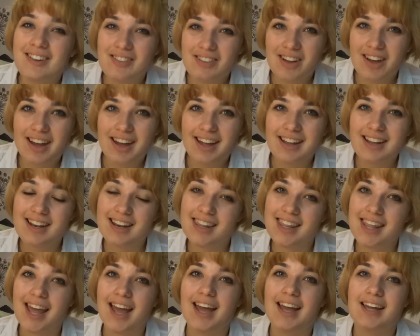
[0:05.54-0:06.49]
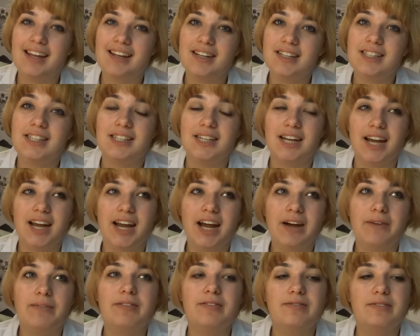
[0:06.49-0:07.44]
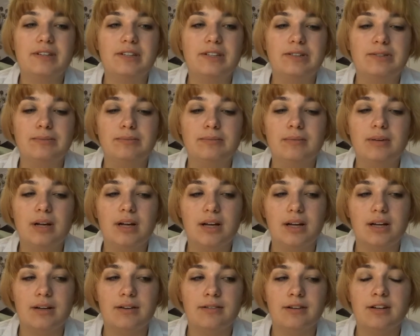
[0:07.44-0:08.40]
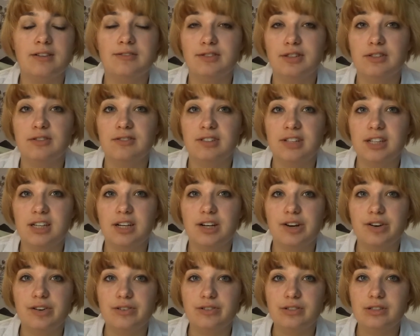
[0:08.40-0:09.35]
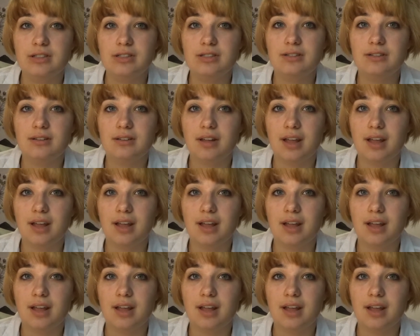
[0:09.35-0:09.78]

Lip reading: thought that today I would film a few videos